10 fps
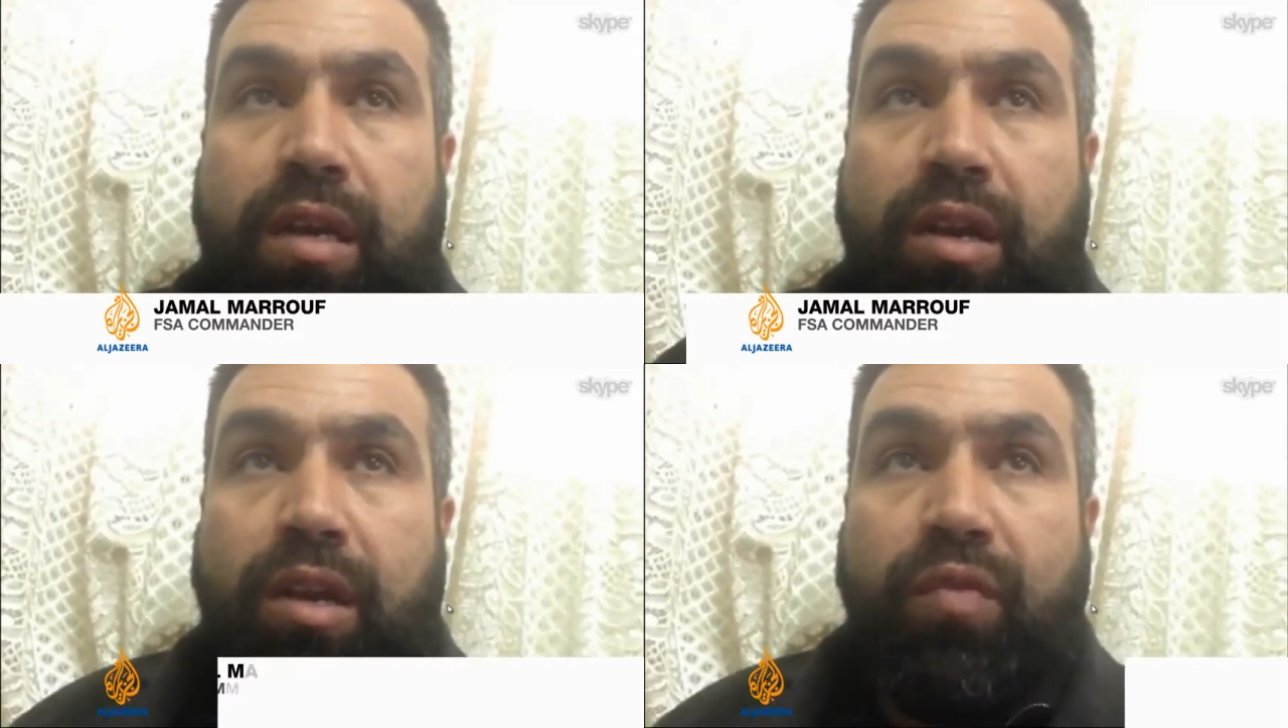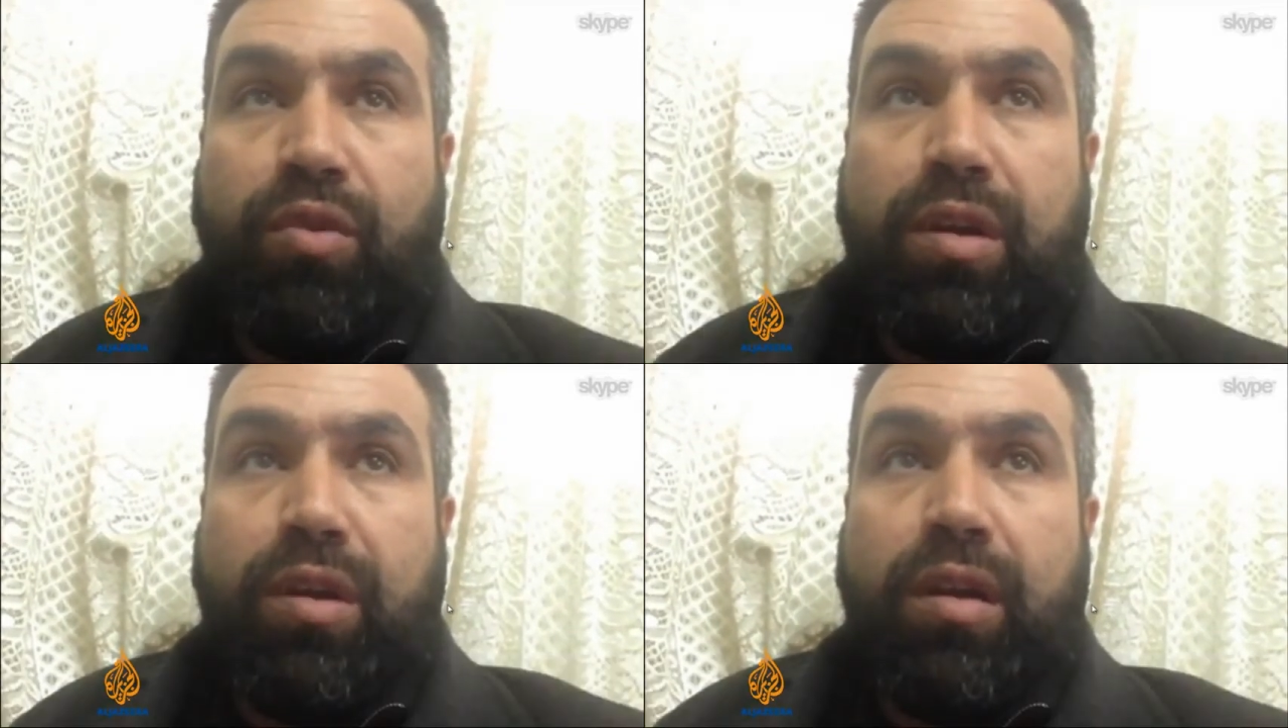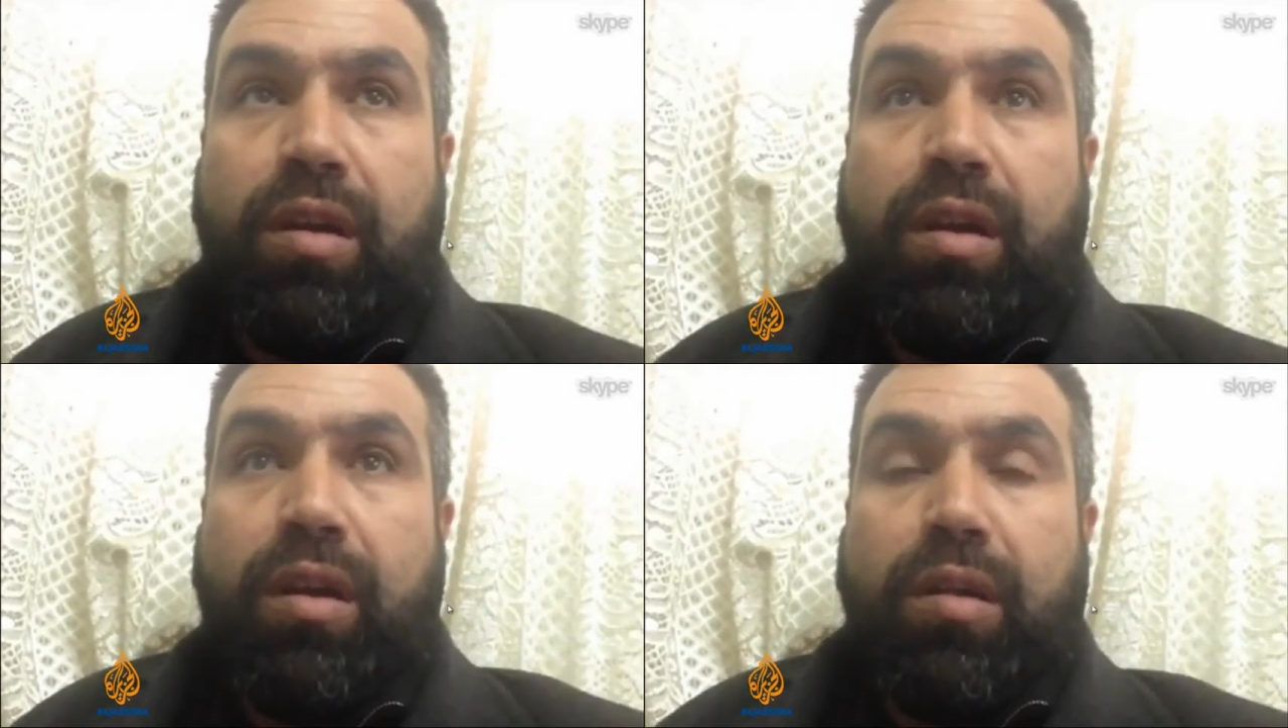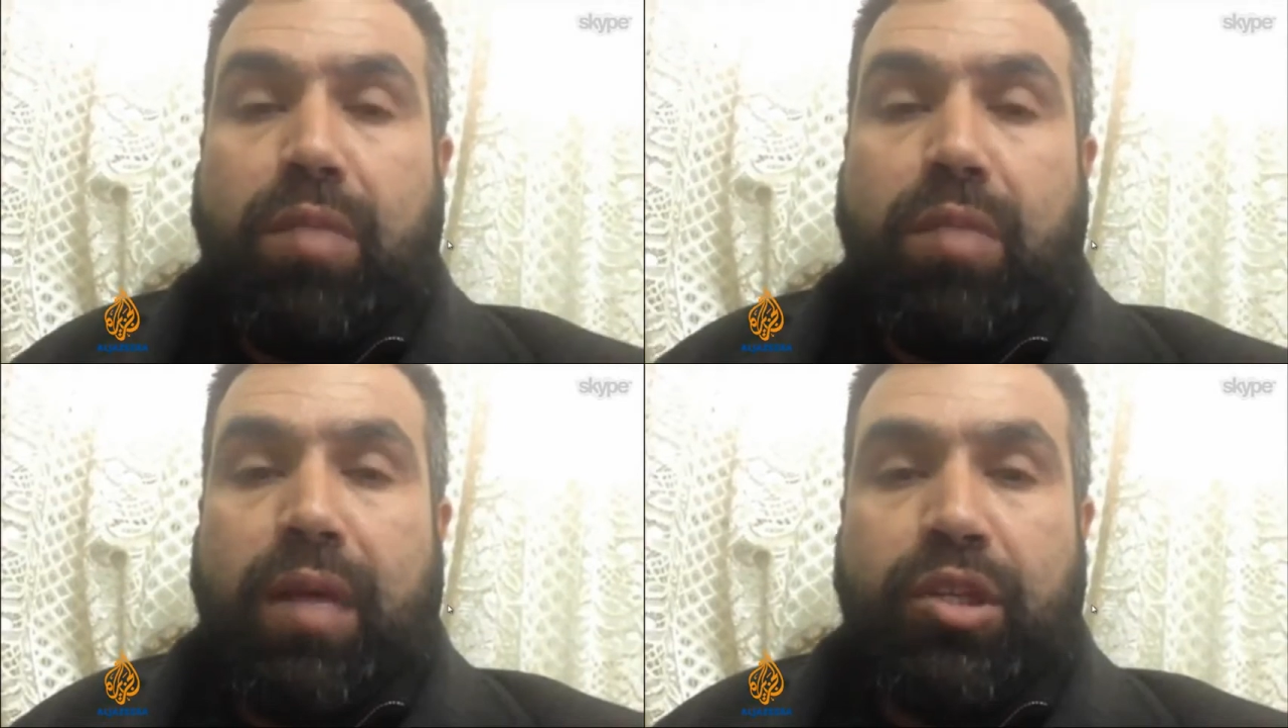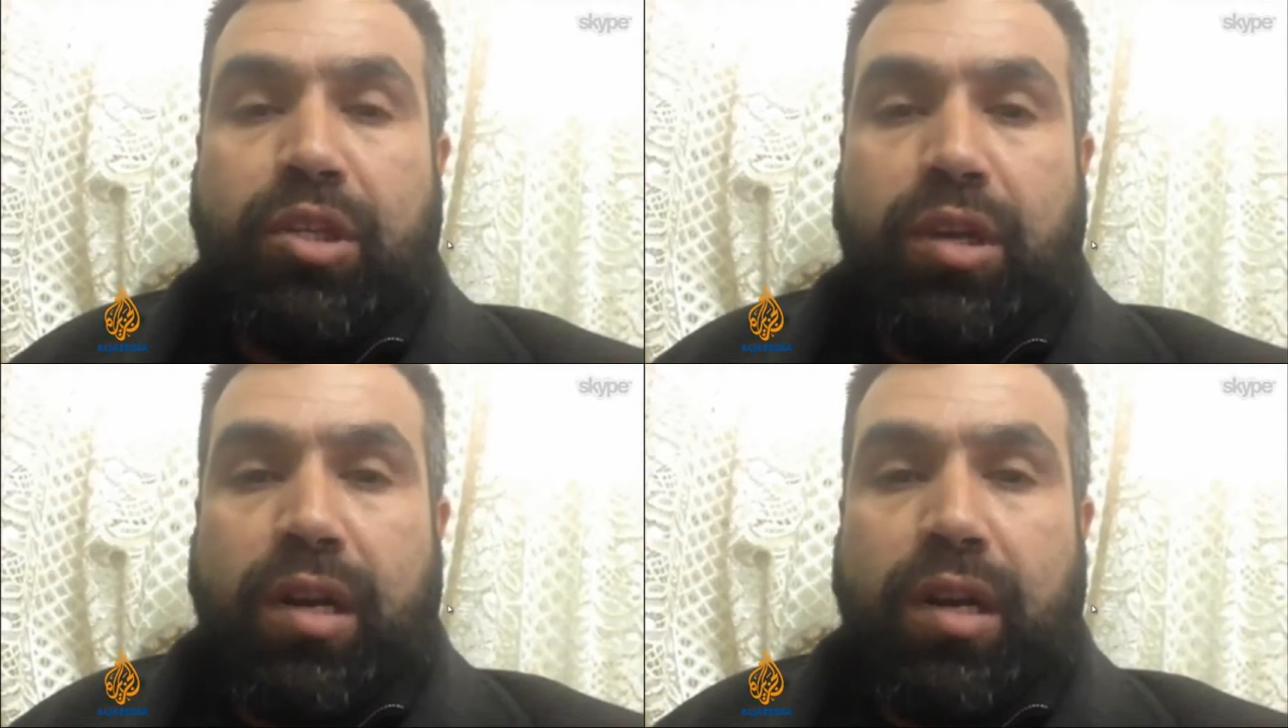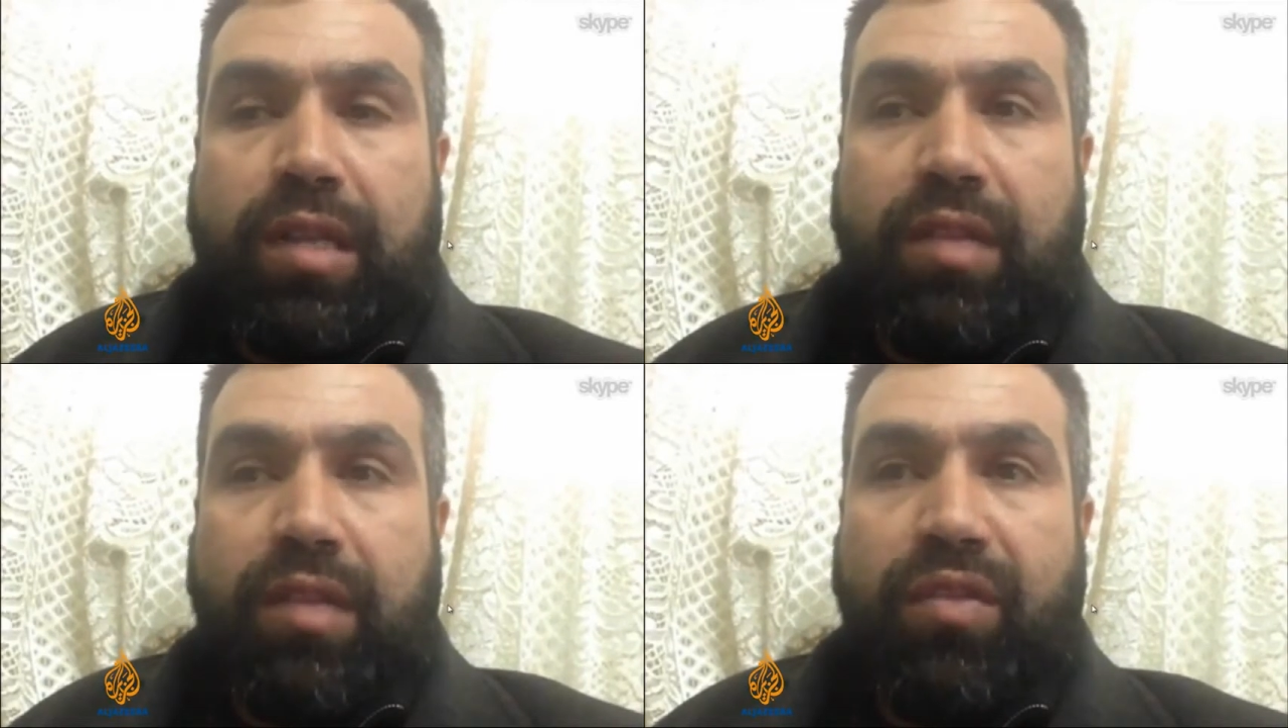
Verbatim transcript: We won't stop until they're finished. The Islamic